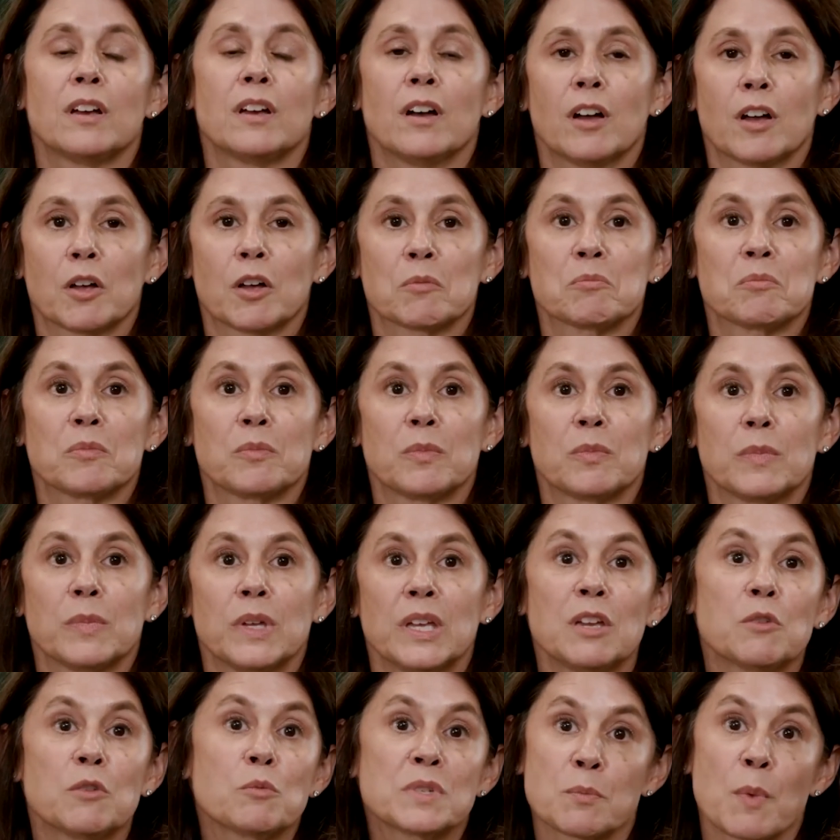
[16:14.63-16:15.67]

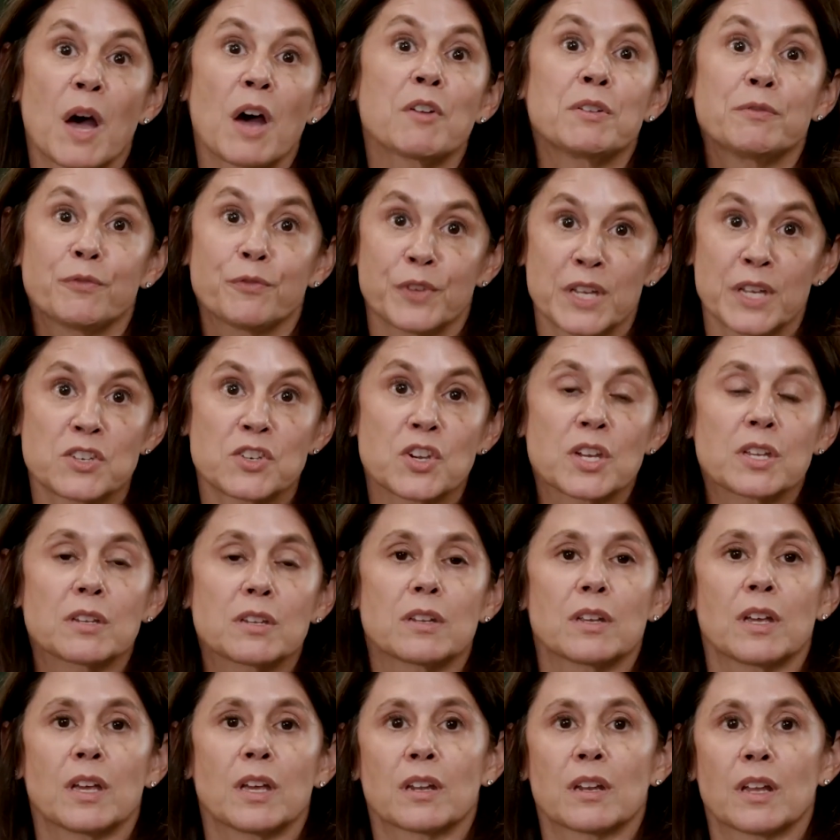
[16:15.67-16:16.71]
It was about
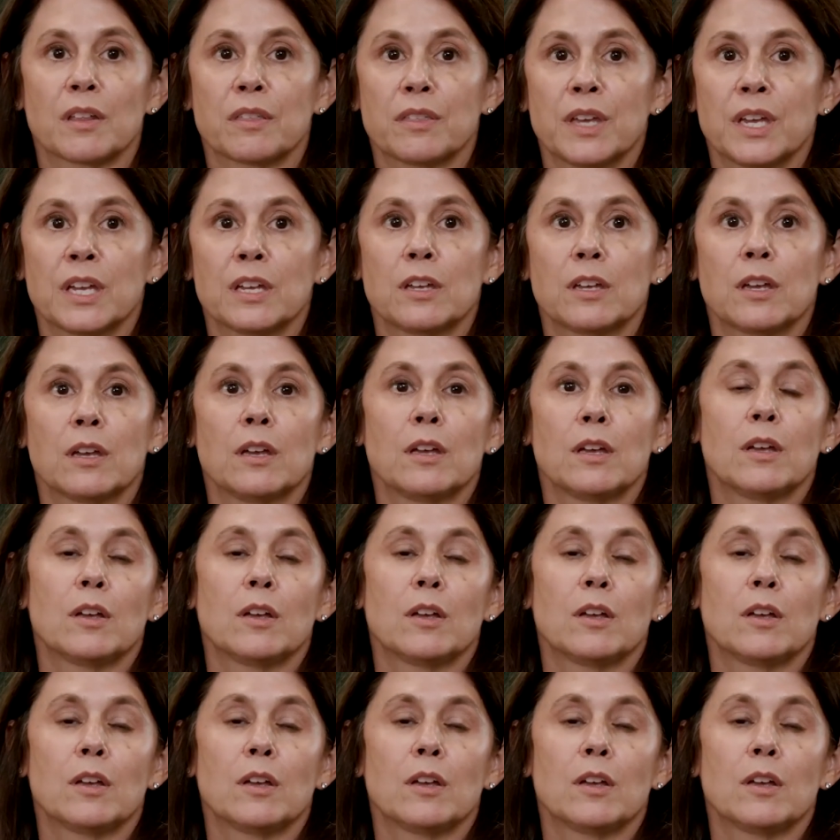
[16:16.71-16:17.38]
inflation, and I think